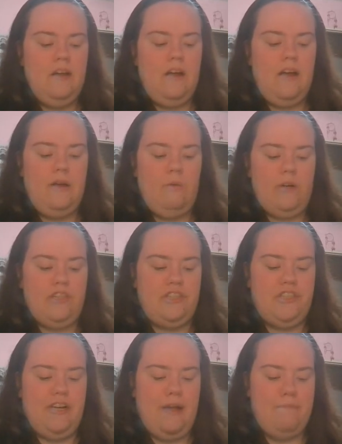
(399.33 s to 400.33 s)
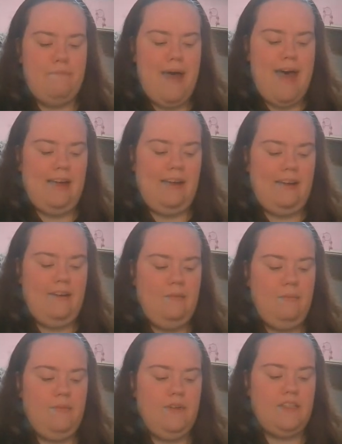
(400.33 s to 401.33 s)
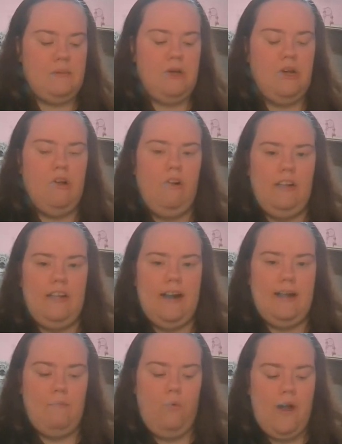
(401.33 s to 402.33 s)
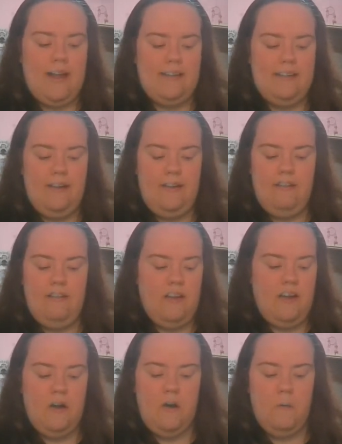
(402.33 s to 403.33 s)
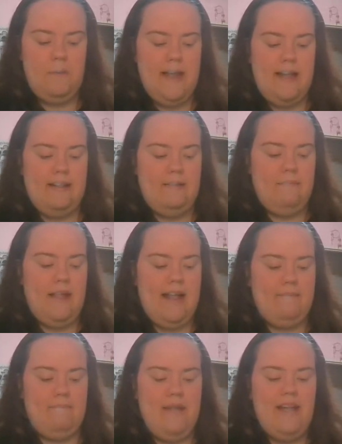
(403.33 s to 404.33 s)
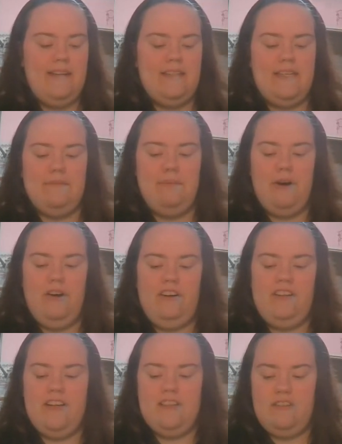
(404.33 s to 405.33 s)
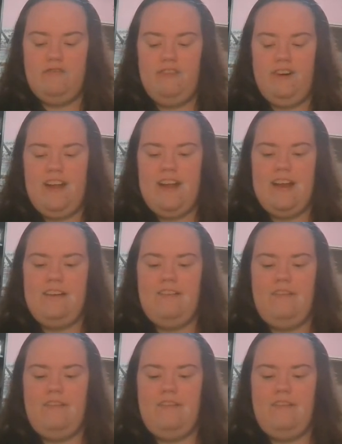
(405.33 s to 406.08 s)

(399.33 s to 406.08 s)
I wish she'd come back, 'cause I'm cold and I'm wet. I hope that Maisie bird doesn't forget.